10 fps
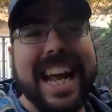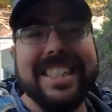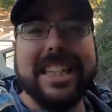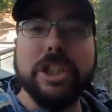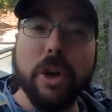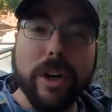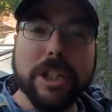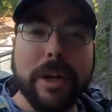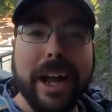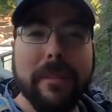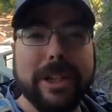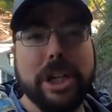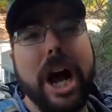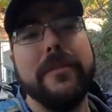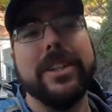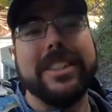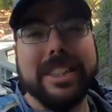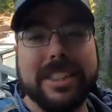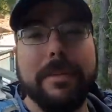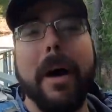It's a short trail, but should offer
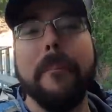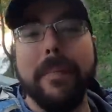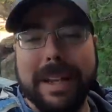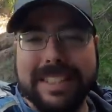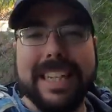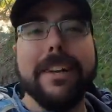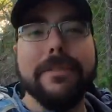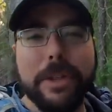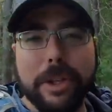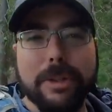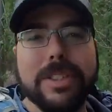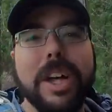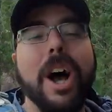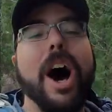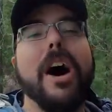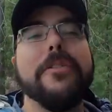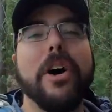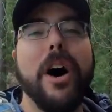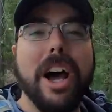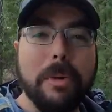still some amazing views of
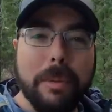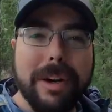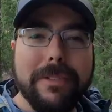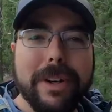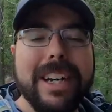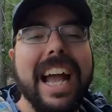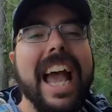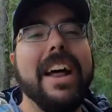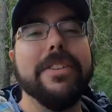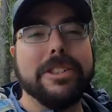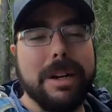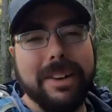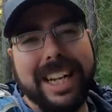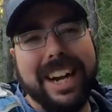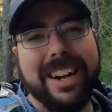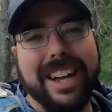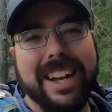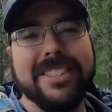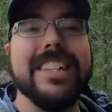the Ottawa River and of the surrounding area.